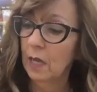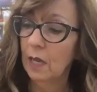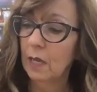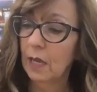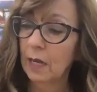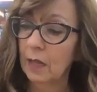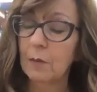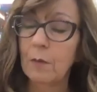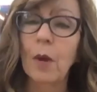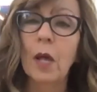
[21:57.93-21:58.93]
getting
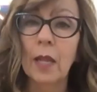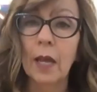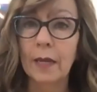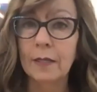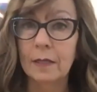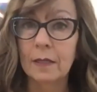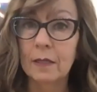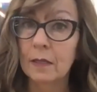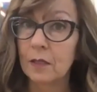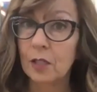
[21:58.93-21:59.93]
them aligned
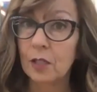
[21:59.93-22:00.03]
is